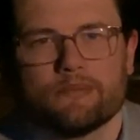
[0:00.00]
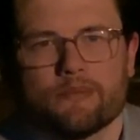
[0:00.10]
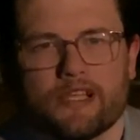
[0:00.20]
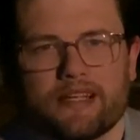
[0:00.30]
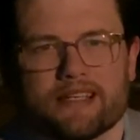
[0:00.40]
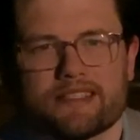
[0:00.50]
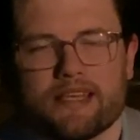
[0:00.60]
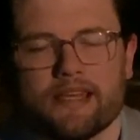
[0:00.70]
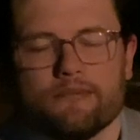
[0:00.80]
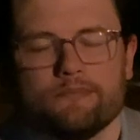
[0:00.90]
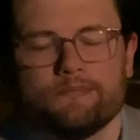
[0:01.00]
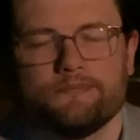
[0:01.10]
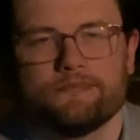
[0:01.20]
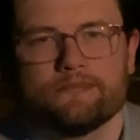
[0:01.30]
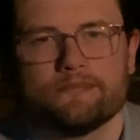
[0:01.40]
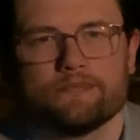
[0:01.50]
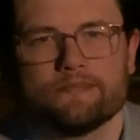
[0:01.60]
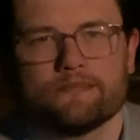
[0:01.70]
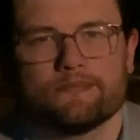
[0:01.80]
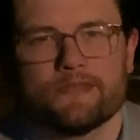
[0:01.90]
Like I said,
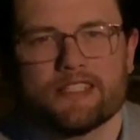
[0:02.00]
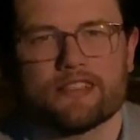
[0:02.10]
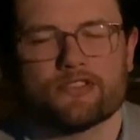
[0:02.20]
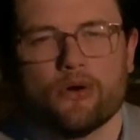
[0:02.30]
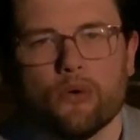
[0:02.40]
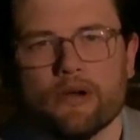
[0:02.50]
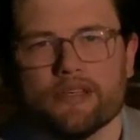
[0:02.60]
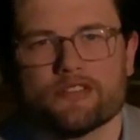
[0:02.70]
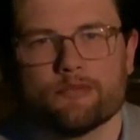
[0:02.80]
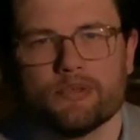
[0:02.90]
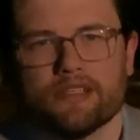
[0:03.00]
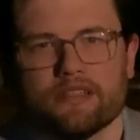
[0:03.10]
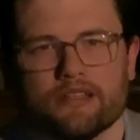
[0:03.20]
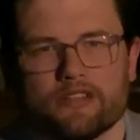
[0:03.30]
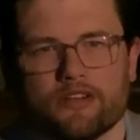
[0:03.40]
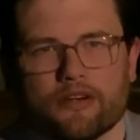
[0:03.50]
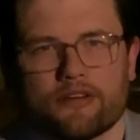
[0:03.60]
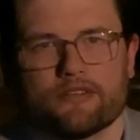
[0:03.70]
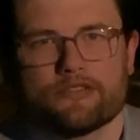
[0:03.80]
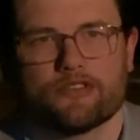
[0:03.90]
this has always been a
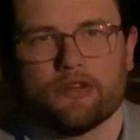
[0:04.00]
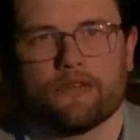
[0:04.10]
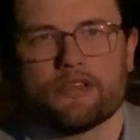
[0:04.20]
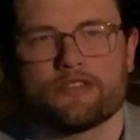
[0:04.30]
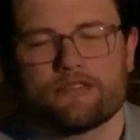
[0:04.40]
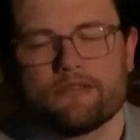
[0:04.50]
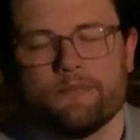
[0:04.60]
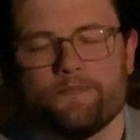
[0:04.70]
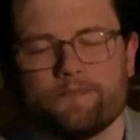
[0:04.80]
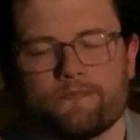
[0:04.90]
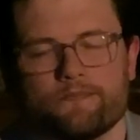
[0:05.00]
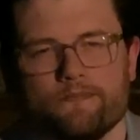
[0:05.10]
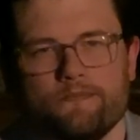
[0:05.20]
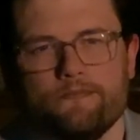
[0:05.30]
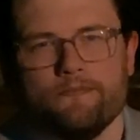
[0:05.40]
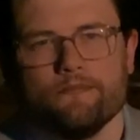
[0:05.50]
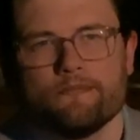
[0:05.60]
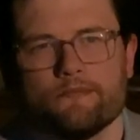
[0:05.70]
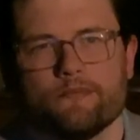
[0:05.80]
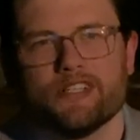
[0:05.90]
dark service.
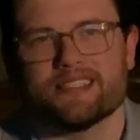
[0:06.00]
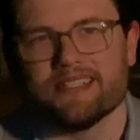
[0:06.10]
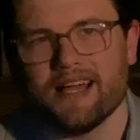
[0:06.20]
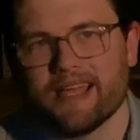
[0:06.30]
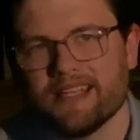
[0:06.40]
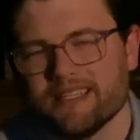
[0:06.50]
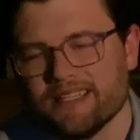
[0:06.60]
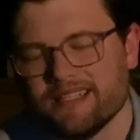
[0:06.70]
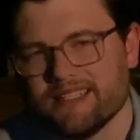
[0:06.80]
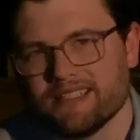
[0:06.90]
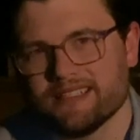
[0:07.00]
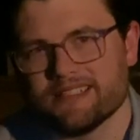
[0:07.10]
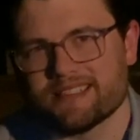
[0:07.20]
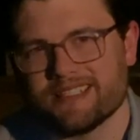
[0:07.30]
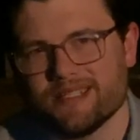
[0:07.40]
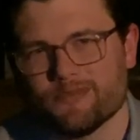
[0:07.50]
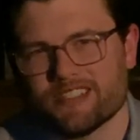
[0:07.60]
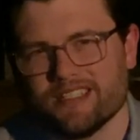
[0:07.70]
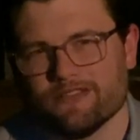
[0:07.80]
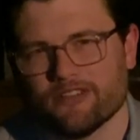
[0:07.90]
But tonight, it
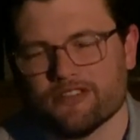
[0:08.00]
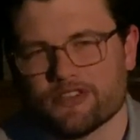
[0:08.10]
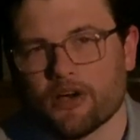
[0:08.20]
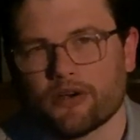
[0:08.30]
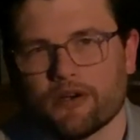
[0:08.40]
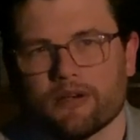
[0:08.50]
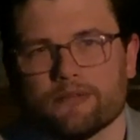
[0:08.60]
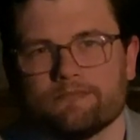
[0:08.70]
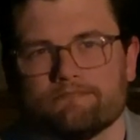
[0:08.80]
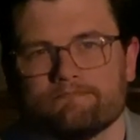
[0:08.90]
seems even darker.